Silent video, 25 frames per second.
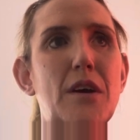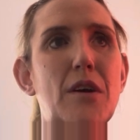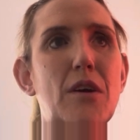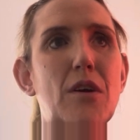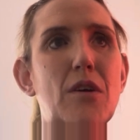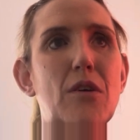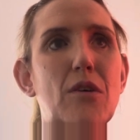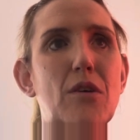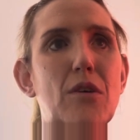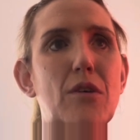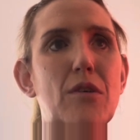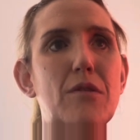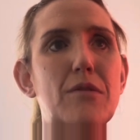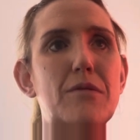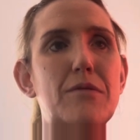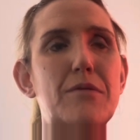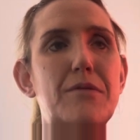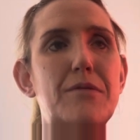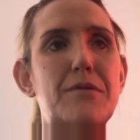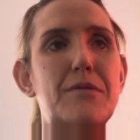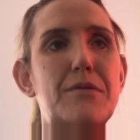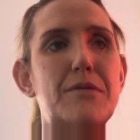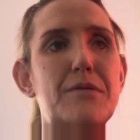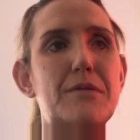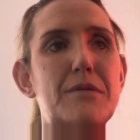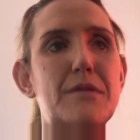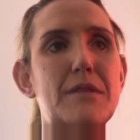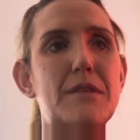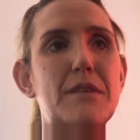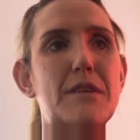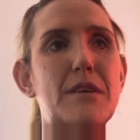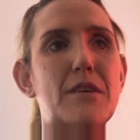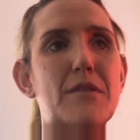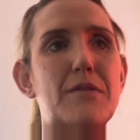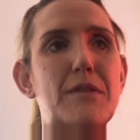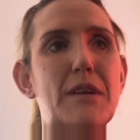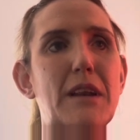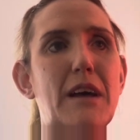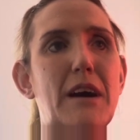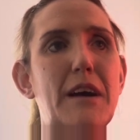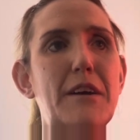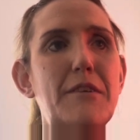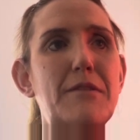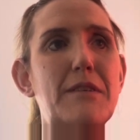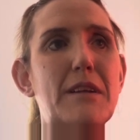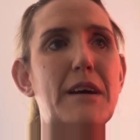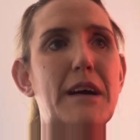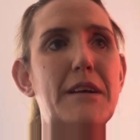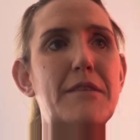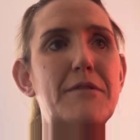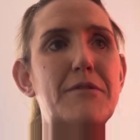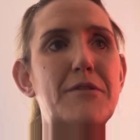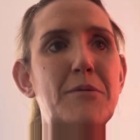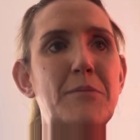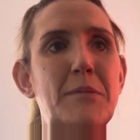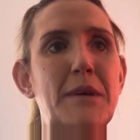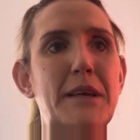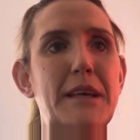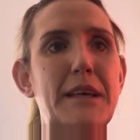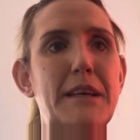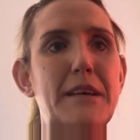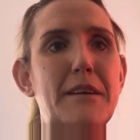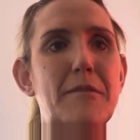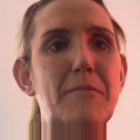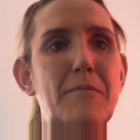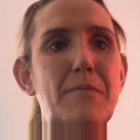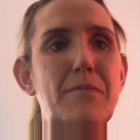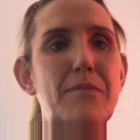of of a lifeline for me.